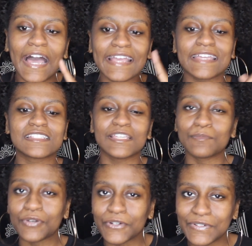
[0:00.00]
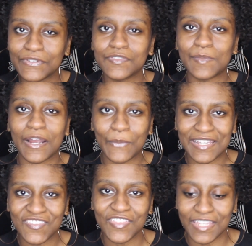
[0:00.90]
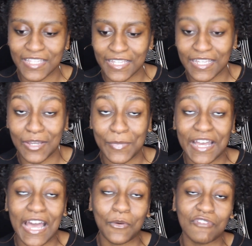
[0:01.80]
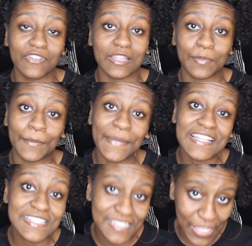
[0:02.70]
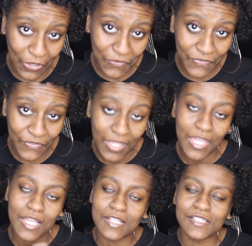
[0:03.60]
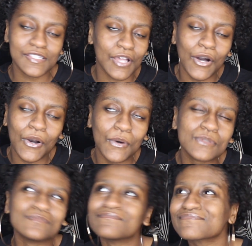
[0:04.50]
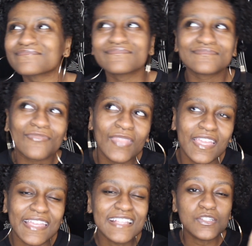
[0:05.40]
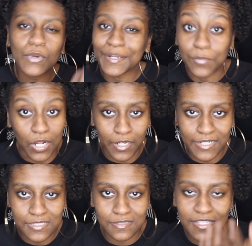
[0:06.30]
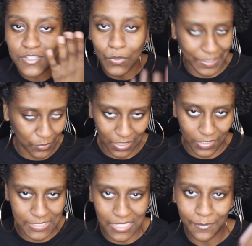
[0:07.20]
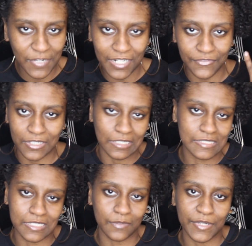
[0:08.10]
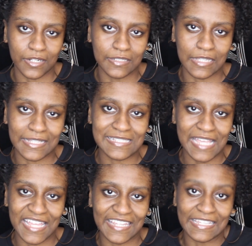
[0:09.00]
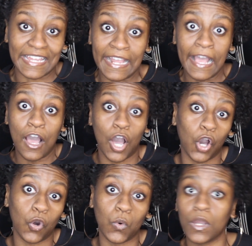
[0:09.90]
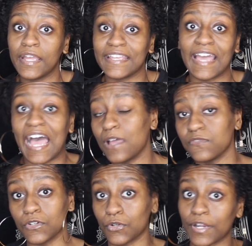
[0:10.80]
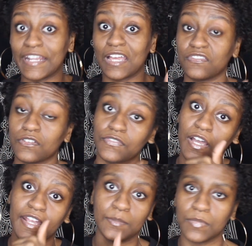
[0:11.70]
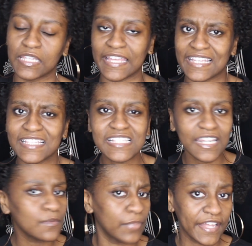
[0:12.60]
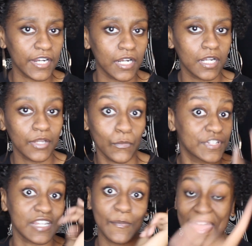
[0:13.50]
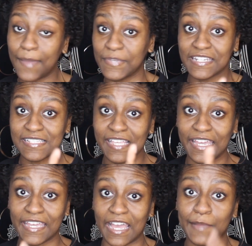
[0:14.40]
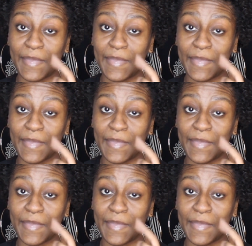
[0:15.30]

I guess, improve my way of thinking about how I feel about myself. So it's a work in progress. It's a work in progress. I'm not even gonna sit up here and like say that like, oh yeah, I feel great, I feel fine, but like it's getting better, in which I'm happy to say